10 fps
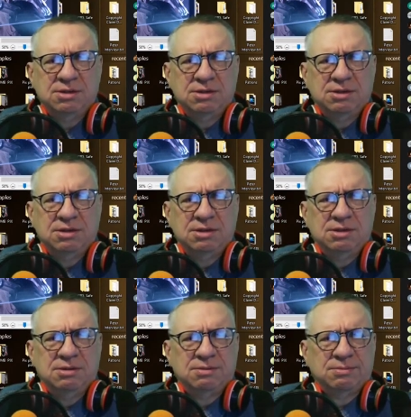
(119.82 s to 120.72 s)

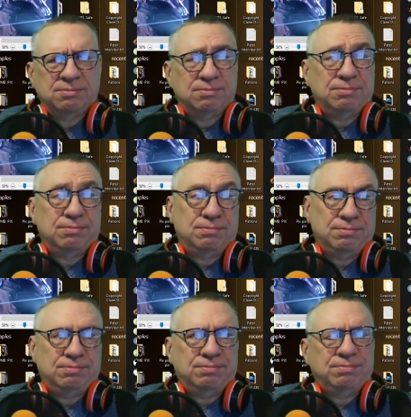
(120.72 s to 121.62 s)

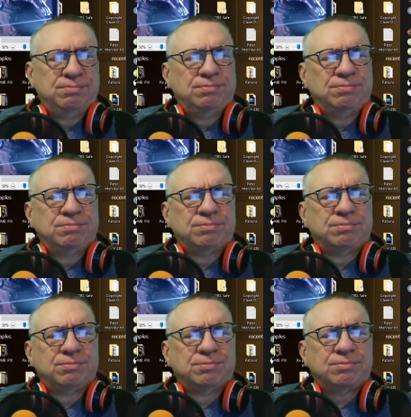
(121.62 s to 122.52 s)

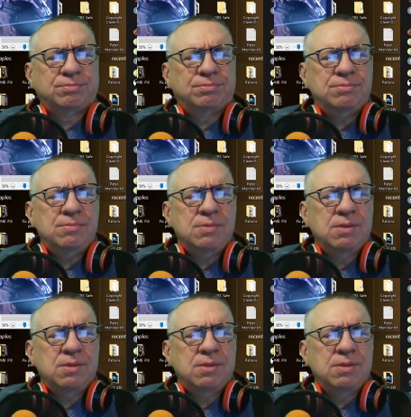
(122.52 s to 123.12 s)
Nobody speaks.